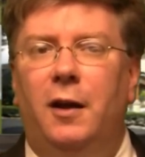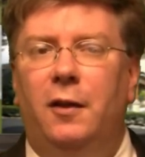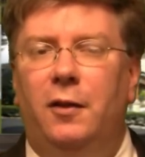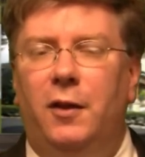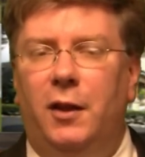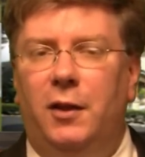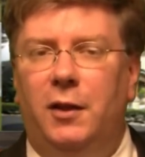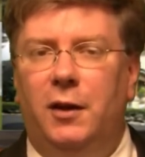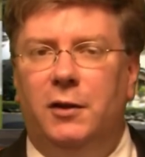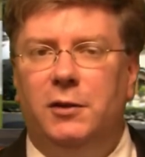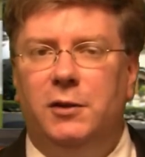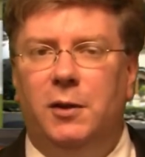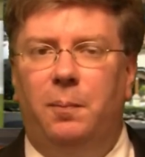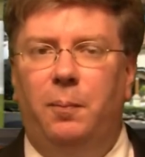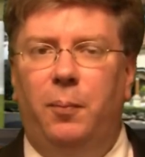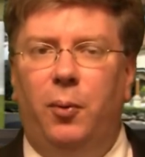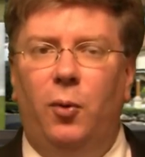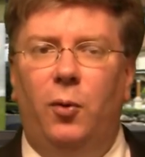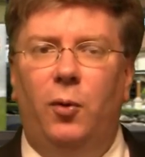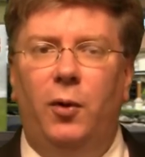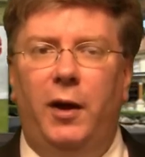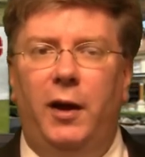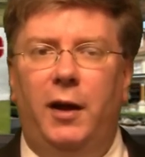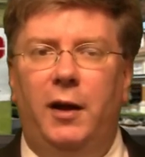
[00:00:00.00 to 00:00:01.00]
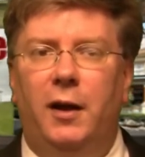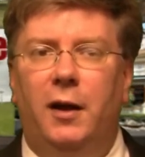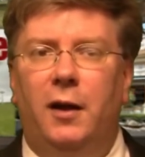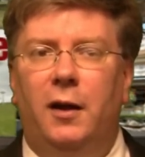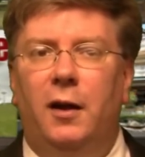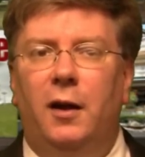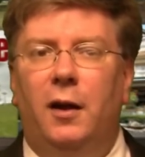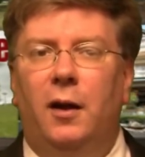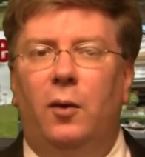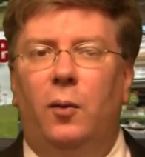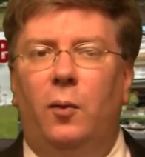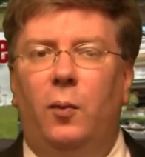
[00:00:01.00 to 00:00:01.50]
that there's a point
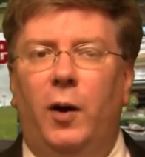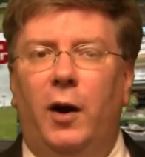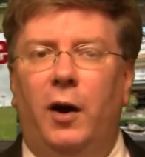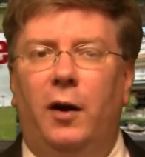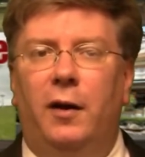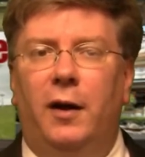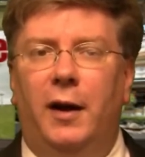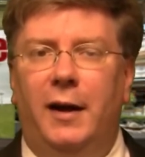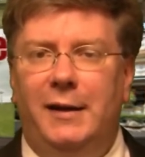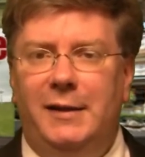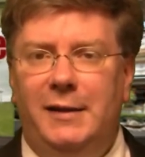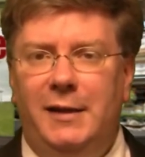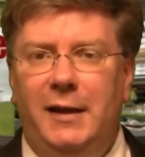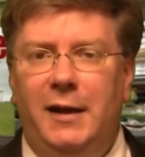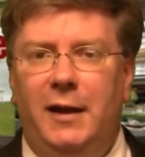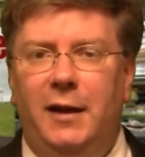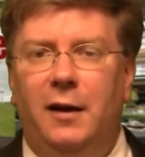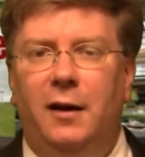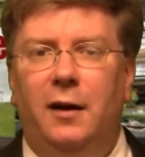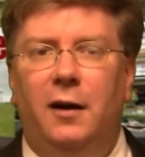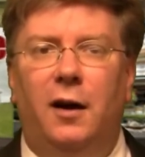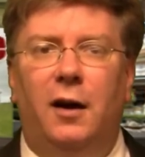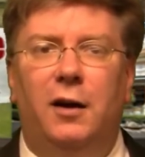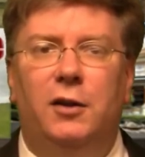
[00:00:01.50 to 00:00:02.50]
where an idea,